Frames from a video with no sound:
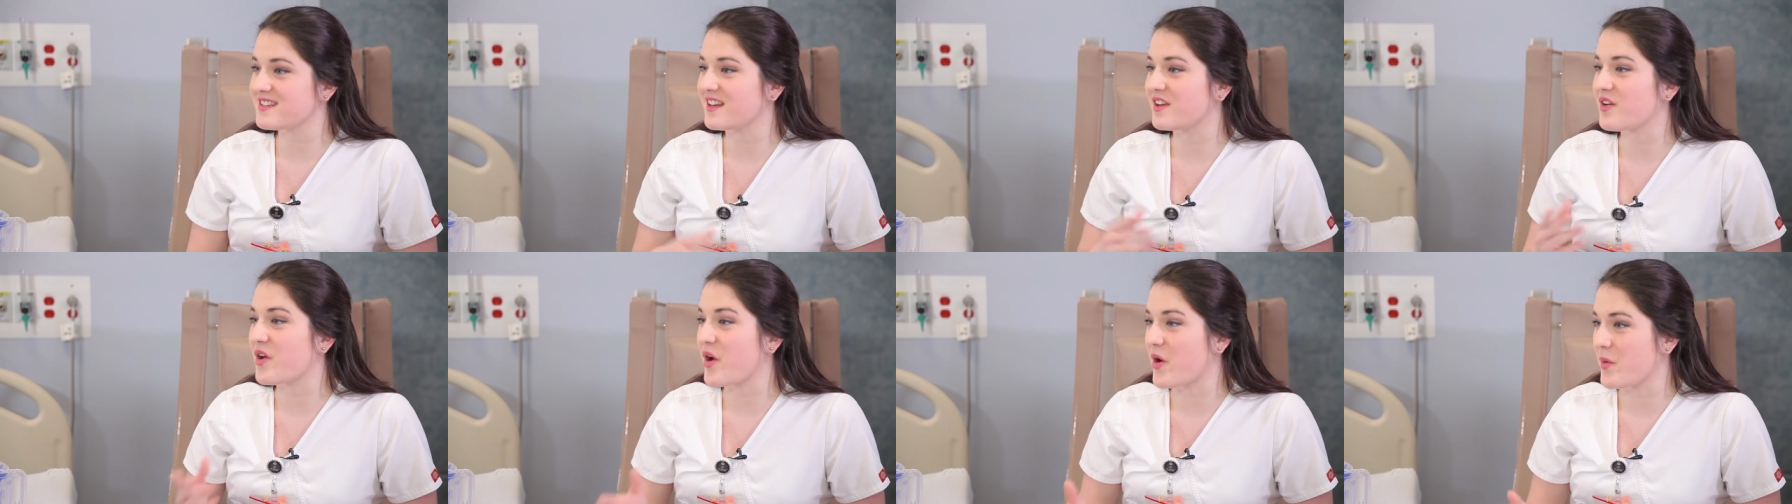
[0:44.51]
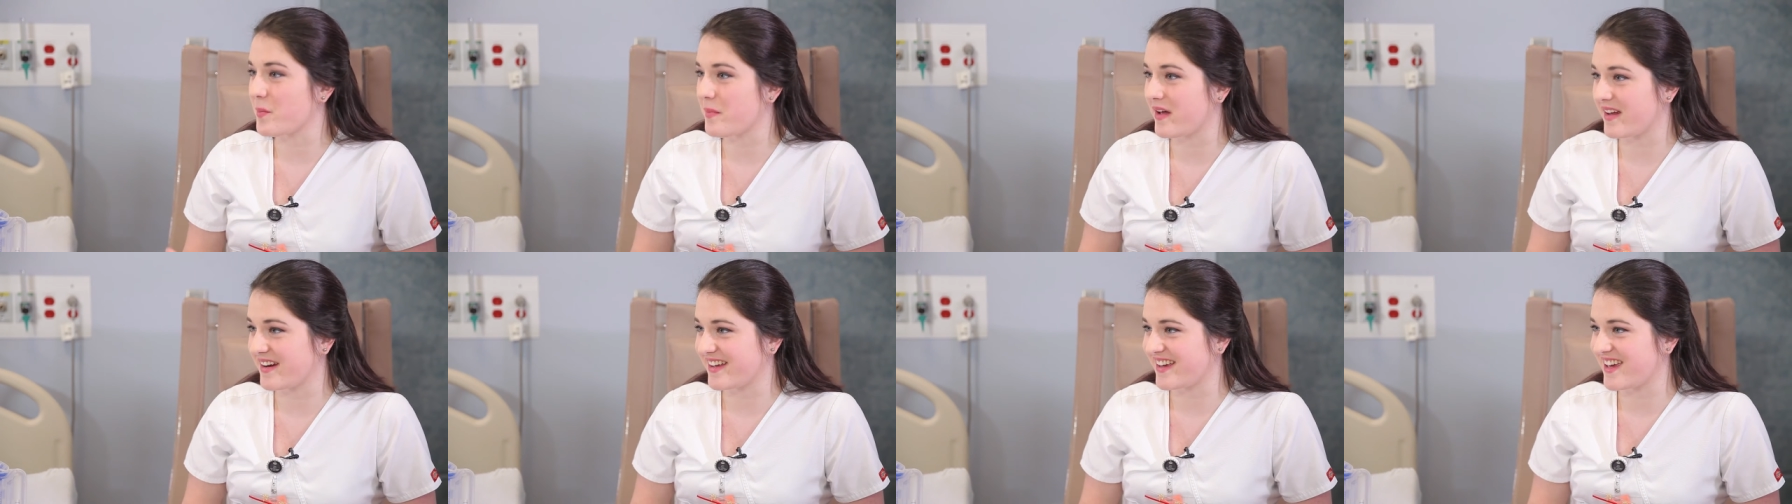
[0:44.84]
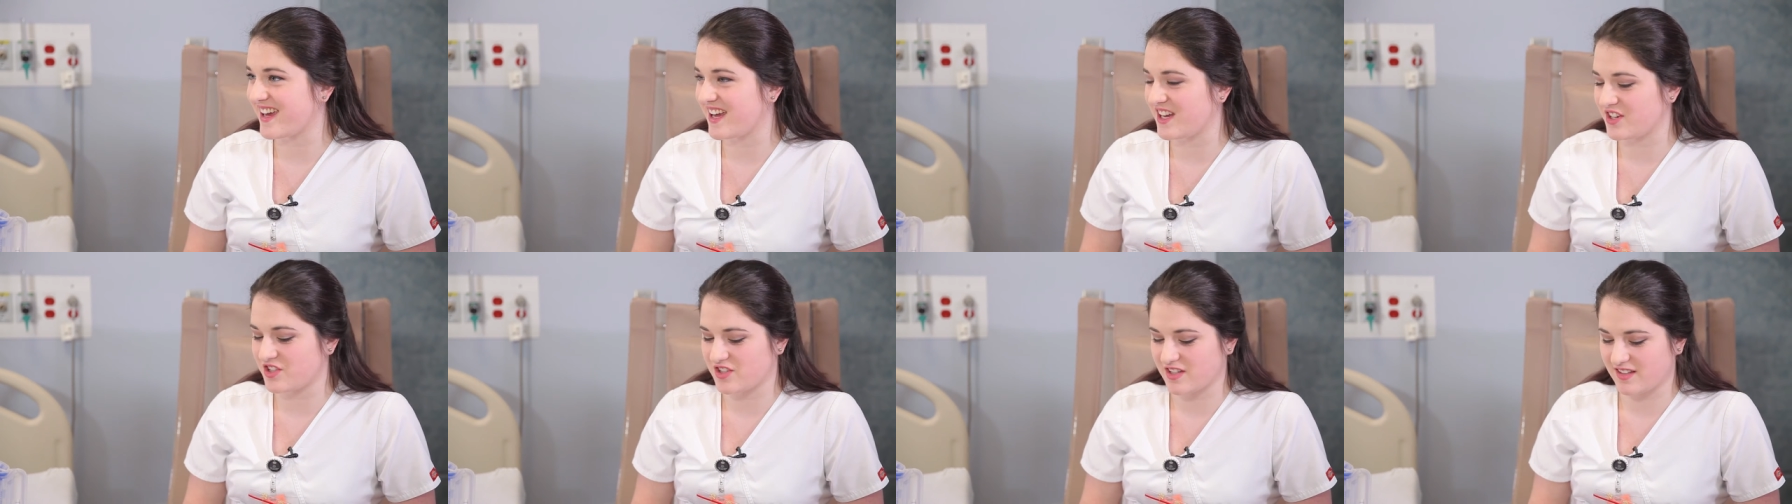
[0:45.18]
and home
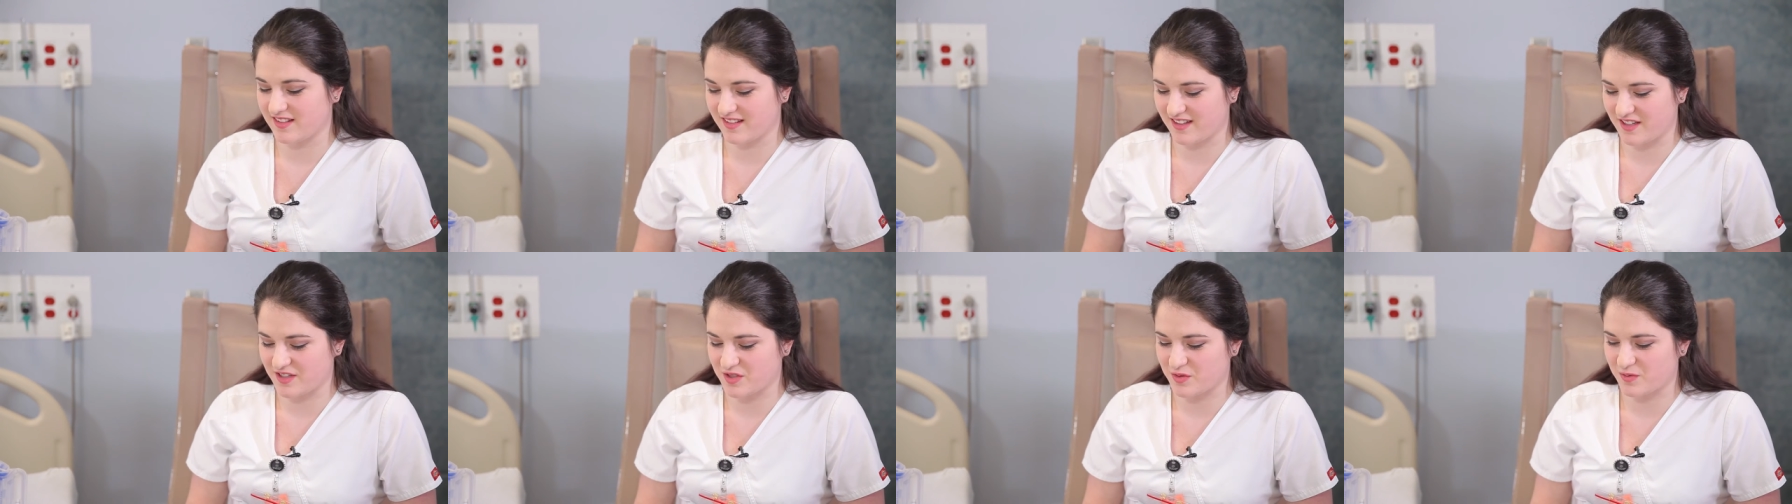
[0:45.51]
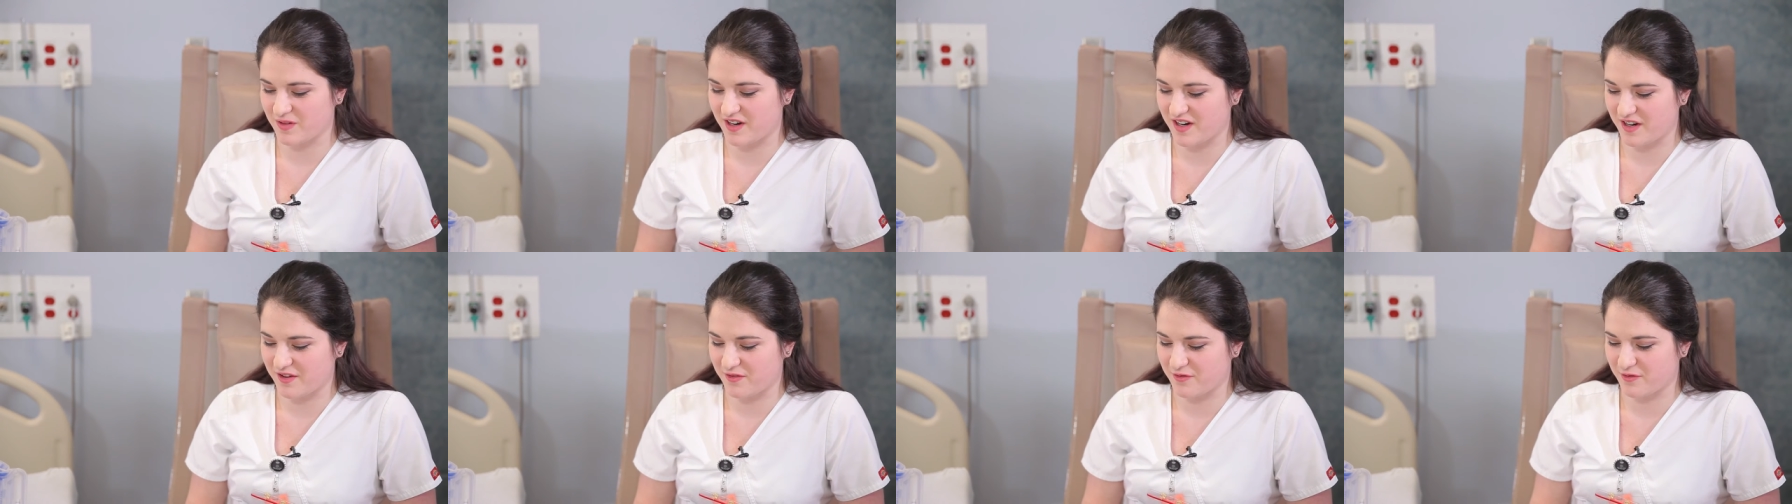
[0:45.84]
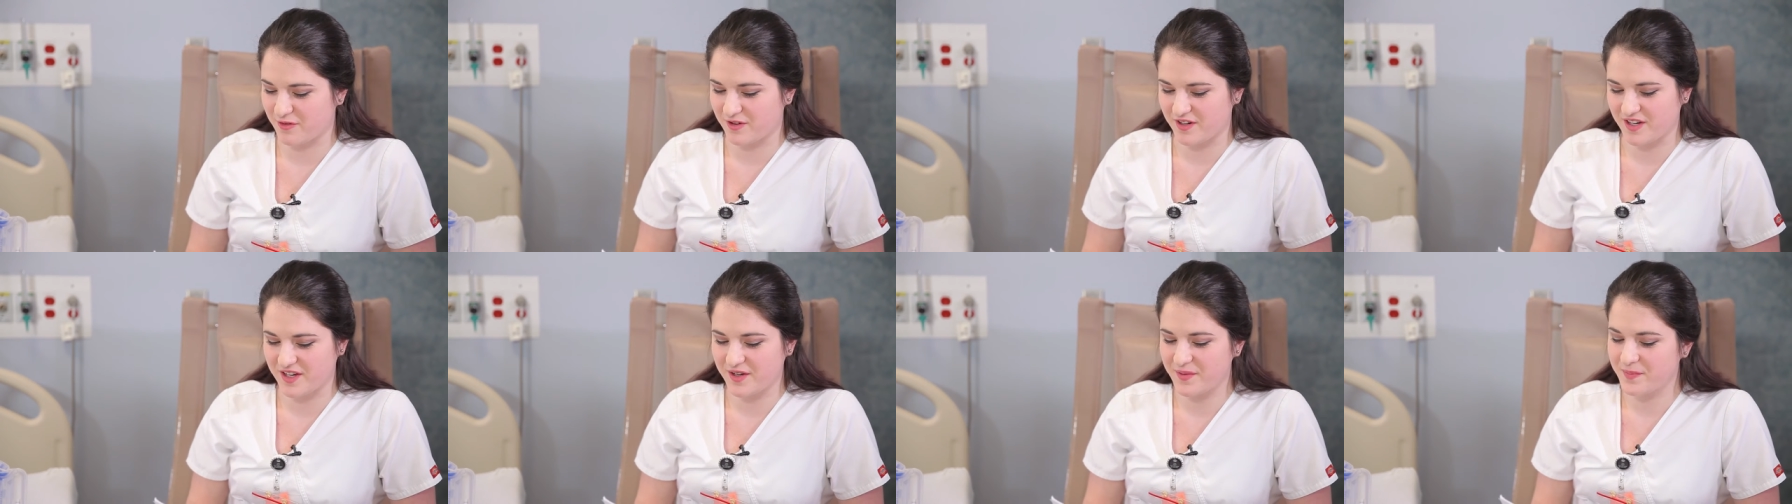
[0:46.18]
medication list ready
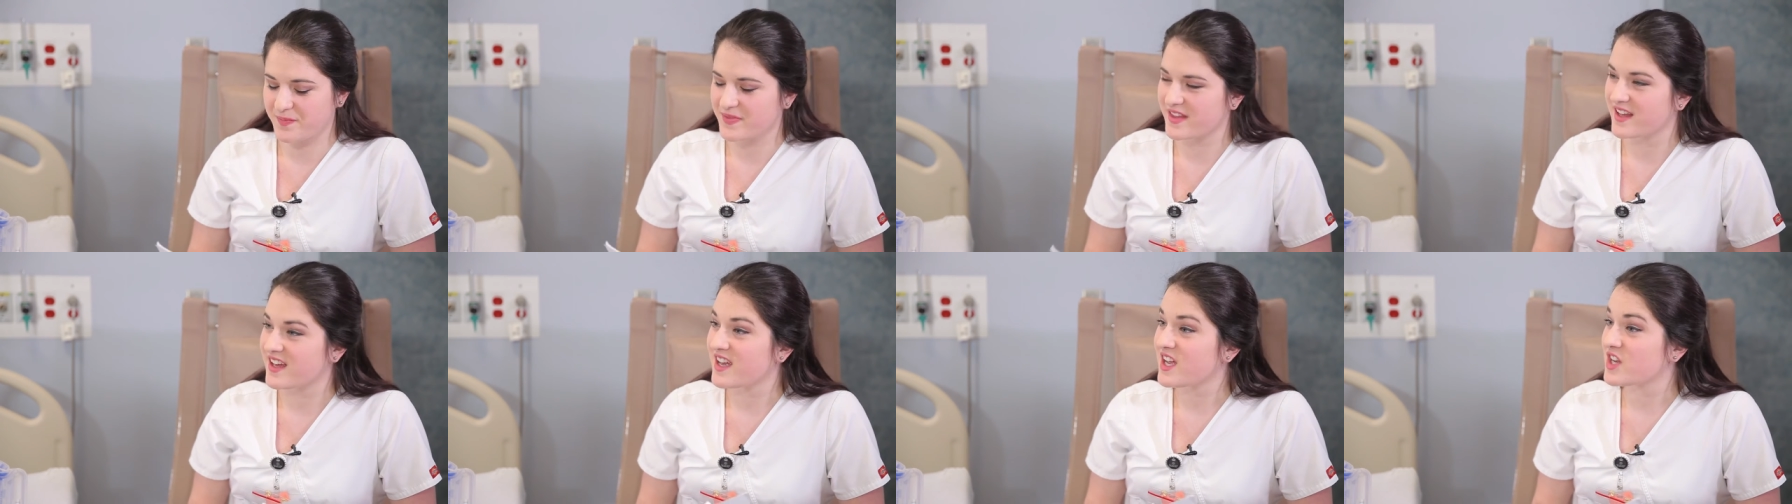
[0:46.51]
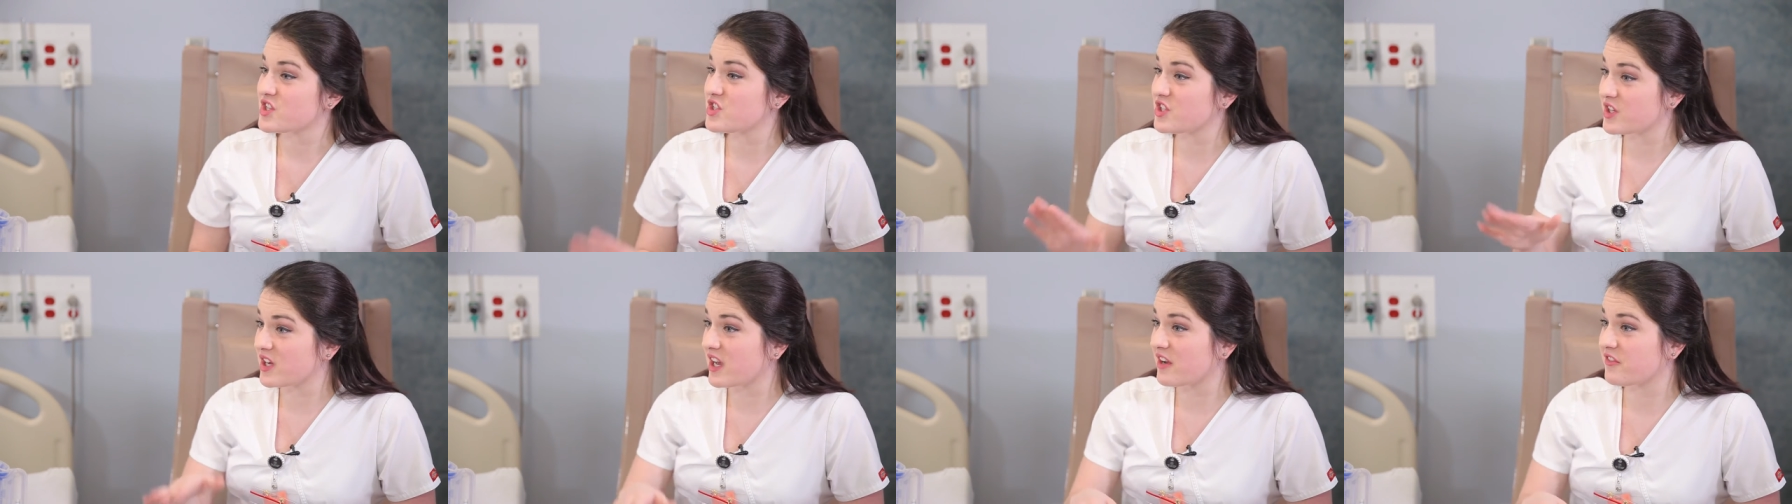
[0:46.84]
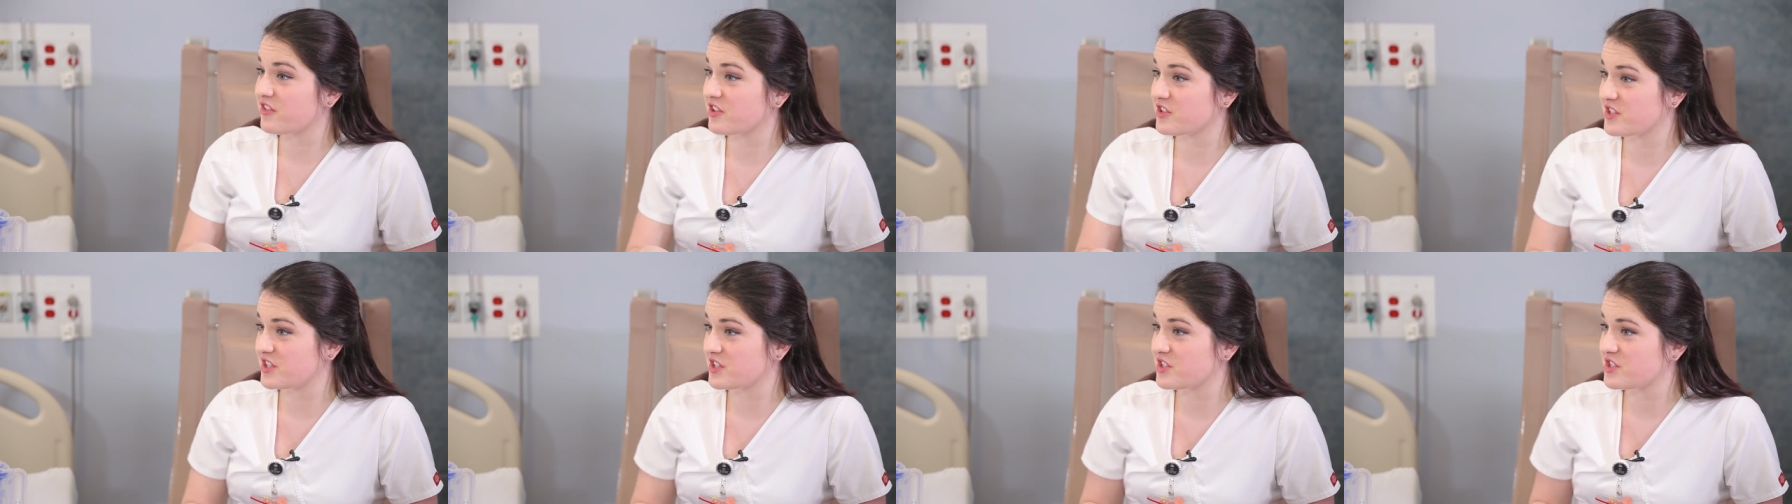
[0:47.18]
for you. Do you have
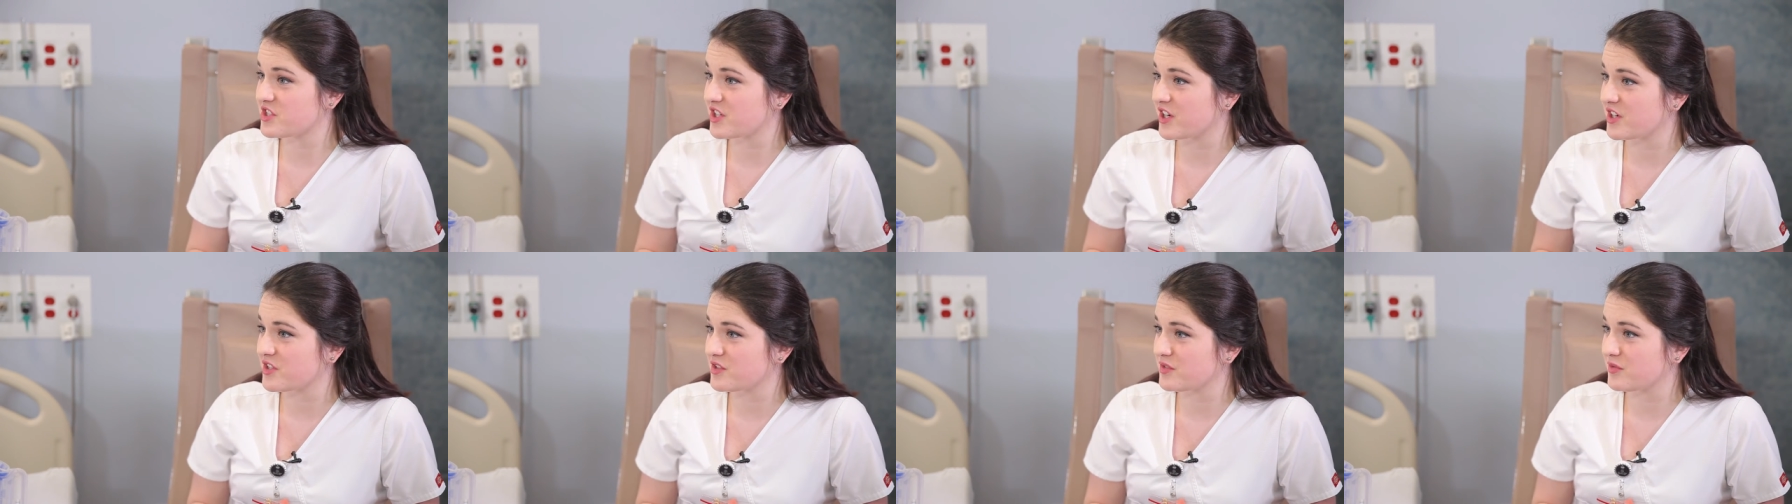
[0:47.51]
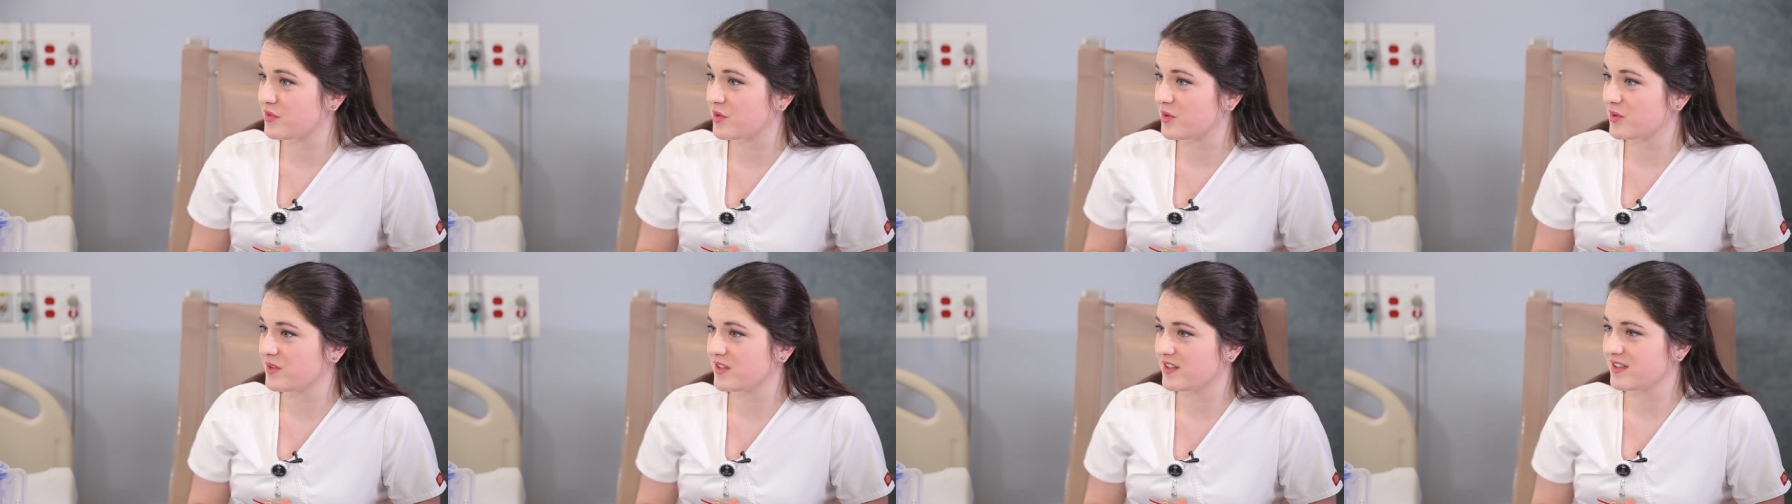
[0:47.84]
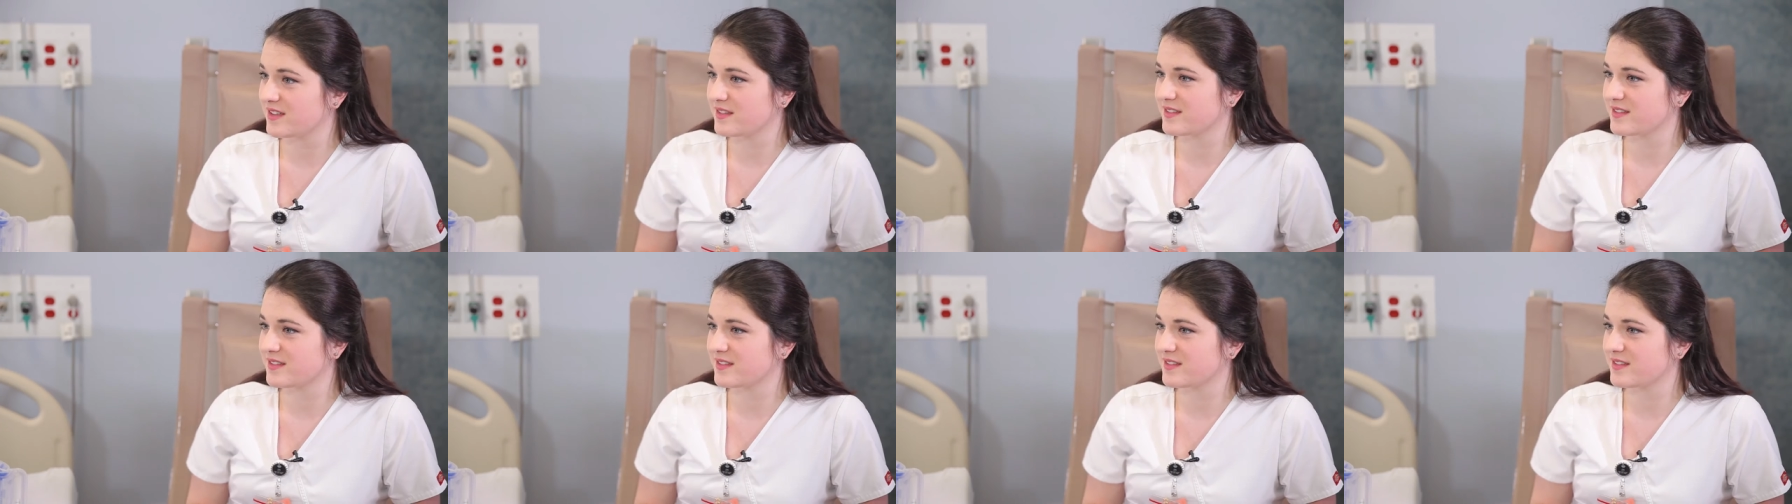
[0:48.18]
your discharge folder?